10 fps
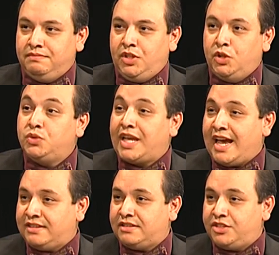
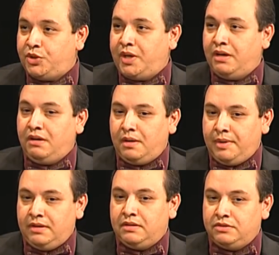newscast that you hear. I right.
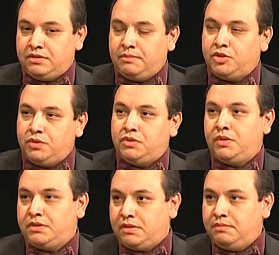Mean, there's some truth
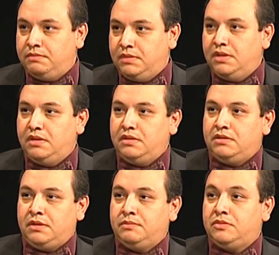to it, some,
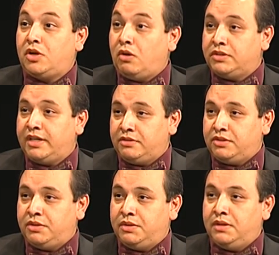some tall tales
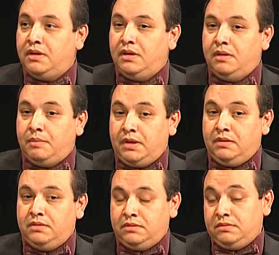to it. Mm -hmm. But
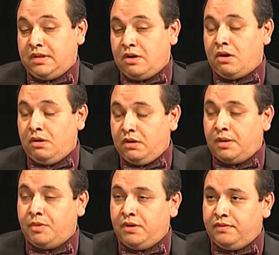there are a
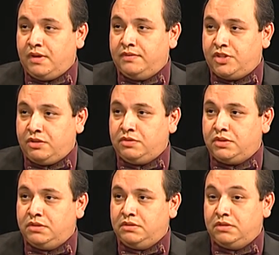number of, of,
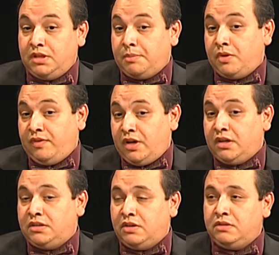children, a number of
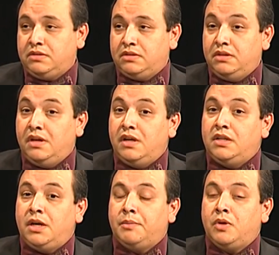young adults,
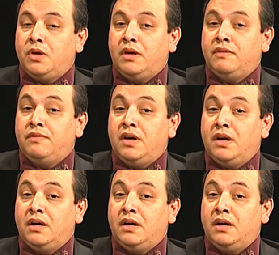number of uh,